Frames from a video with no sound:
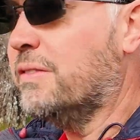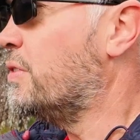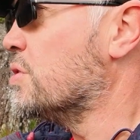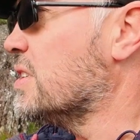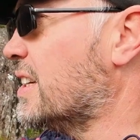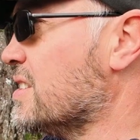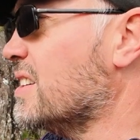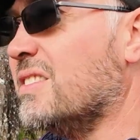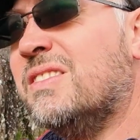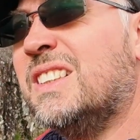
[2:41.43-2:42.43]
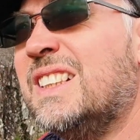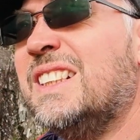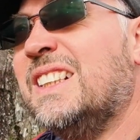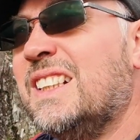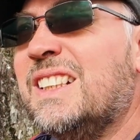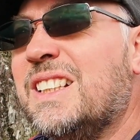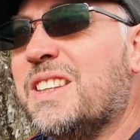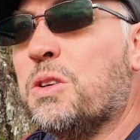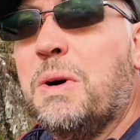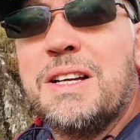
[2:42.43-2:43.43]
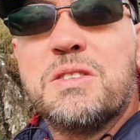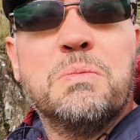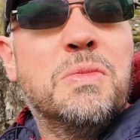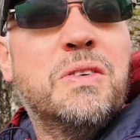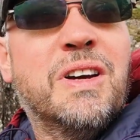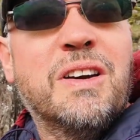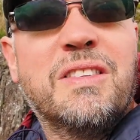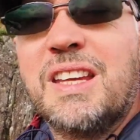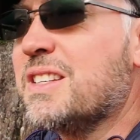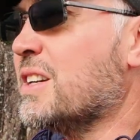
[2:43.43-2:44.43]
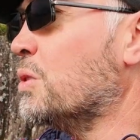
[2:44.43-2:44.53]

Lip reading: unfortunately, because the way it's sort of moving, I don't think it's going to